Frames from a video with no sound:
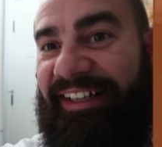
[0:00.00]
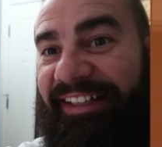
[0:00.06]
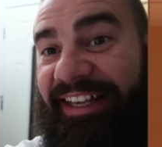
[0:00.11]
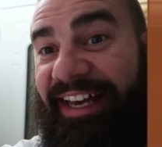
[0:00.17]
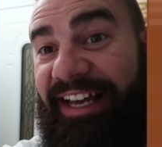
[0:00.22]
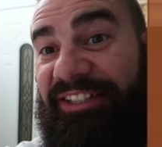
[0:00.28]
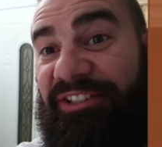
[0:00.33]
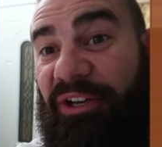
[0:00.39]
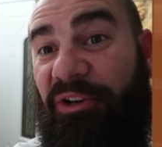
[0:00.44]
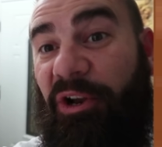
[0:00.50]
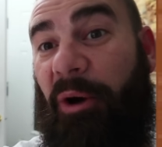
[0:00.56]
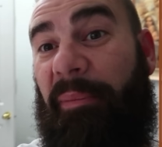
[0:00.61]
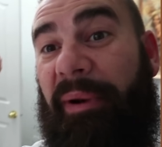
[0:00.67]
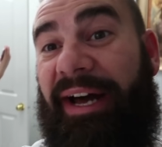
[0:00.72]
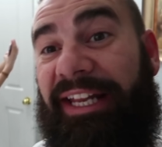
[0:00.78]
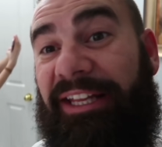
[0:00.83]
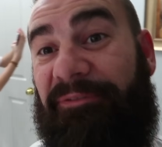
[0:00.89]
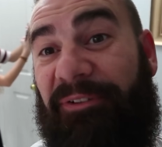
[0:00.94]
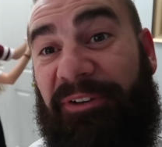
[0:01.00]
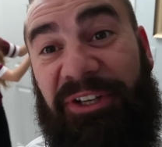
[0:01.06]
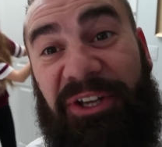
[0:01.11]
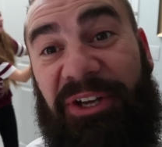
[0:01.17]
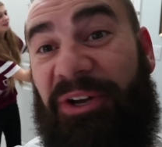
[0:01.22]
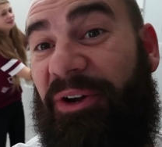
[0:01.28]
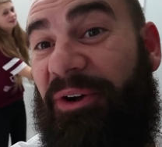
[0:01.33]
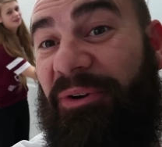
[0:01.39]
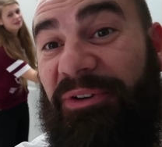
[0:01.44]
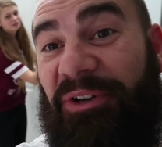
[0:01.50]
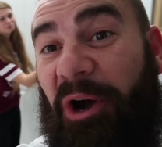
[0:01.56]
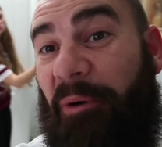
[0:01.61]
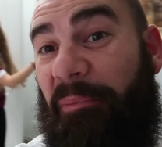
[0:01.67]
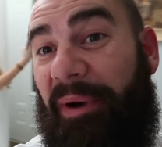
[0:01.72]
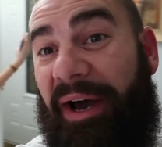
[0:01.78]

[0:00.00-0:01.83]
Okay, so no bunny for you, no